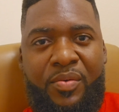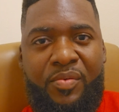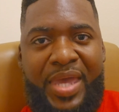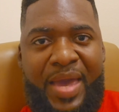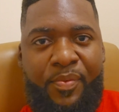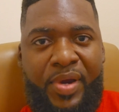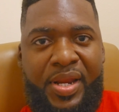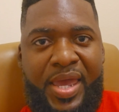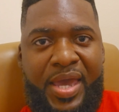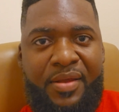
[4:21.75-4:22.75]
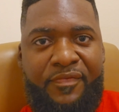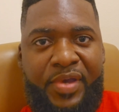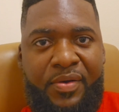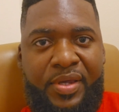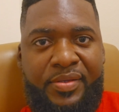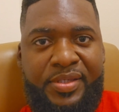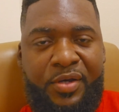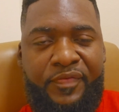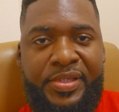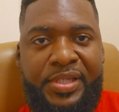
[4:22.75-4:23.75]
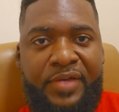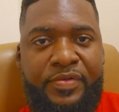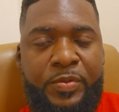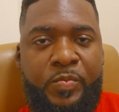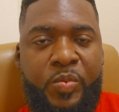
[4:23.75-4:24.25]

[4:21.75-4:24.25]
cap rate at a very surface level.